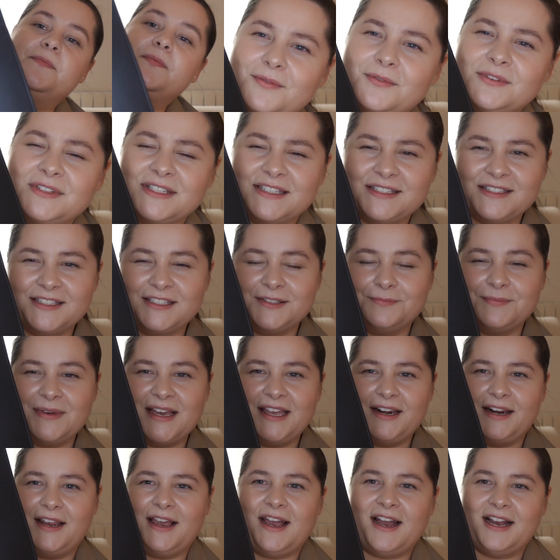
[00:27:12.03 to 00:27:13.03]
This is
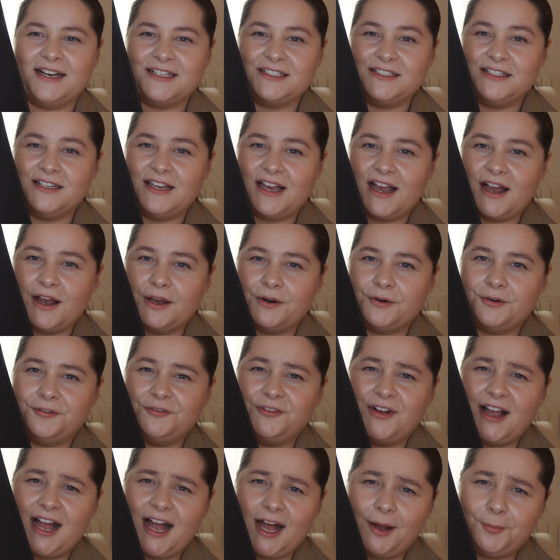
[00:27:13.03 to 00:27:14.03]
made actually out
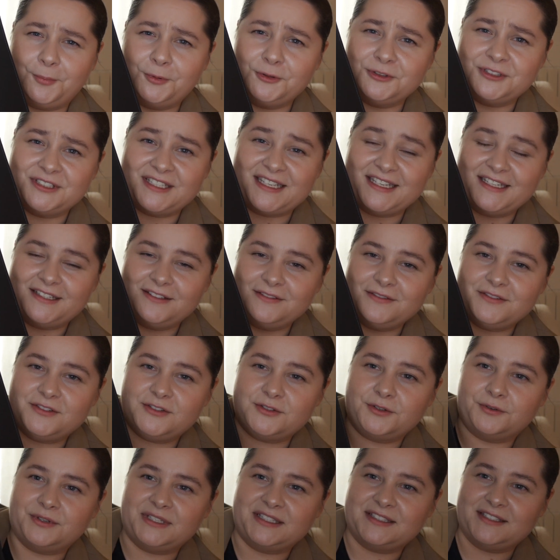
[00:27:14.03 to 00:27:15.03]
of apple skin,
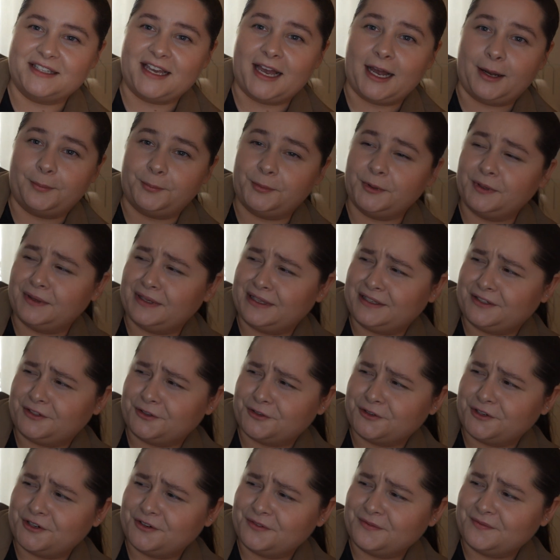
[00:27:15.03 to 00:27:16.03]
so it's apple
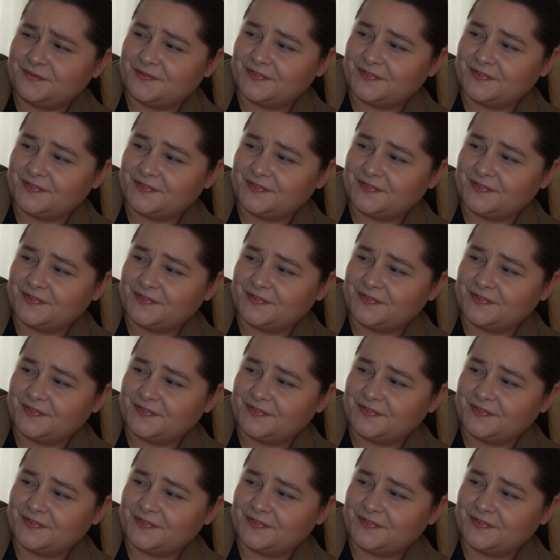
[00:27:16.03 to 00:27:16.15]
leather,